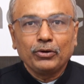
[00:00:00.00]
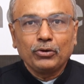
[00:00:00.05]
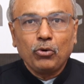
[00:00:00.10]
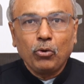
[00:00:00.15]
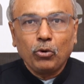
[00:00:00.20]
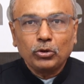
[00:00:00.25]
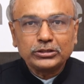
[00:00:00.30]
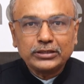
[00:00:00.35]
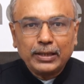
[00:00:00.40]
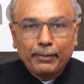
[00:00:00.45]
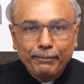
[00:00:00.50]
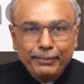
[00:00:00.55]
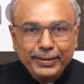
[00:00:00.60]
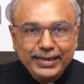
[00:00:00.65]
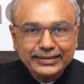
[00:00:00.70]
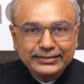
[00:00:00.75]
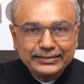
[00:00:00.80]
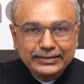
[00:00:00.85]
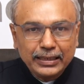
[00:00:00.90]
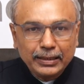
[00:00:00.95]
goes a
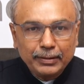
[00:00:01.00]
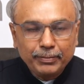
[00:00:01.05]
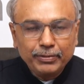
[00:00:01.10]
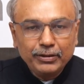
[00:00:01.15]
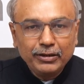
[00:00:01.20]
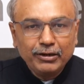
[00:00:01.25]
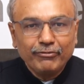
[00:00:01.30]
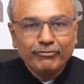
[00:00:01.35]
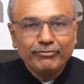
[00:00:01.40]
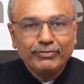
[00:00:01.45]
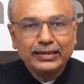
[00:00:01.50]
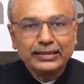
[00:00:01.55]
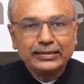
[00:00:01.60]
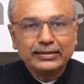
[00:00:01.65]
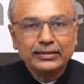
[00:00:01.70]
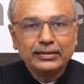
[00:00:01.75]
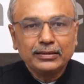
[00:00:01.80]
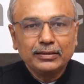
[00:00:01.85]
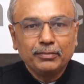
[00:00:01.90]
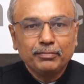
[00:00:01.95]
piece up
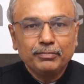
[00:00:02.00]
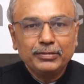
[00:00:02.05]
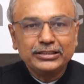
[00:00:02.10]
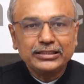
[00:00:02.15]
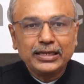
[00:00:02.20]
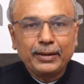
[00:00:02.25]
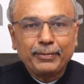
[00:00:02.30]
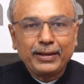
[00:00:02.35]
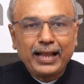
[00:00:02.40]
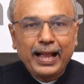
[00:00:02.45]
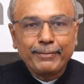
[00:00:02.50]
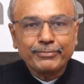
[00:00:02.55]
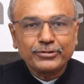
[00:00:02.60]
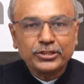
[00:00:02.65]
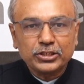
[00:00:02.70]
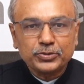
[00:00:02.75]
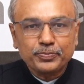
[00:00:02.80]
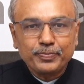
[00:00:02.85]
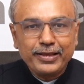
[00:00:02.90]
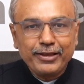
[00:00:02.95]
with bishop
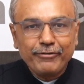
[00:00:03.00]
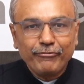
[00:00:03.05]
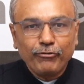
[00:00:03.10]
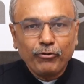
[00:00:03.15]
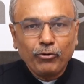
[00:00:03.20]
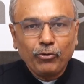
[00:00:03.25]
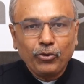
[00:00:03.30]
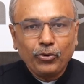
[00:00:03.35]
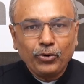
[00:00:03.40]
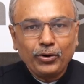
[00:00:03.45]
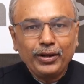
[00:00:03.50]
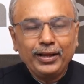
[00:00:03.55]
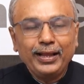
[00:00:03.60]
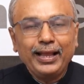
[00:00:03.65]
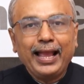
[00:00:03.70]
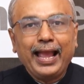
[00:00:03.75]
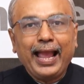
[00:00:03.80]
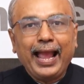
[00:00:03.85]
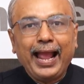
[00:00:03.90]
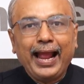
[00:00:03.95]
captures b4
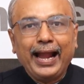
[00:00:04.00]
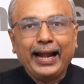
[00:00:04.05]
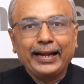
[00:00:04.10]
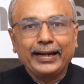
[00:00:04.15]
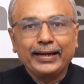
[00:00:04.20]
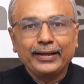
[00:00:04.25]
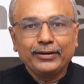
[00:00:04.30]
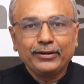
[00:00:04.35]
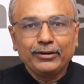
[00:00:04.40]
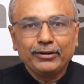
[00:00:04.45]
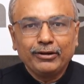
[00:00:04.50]
and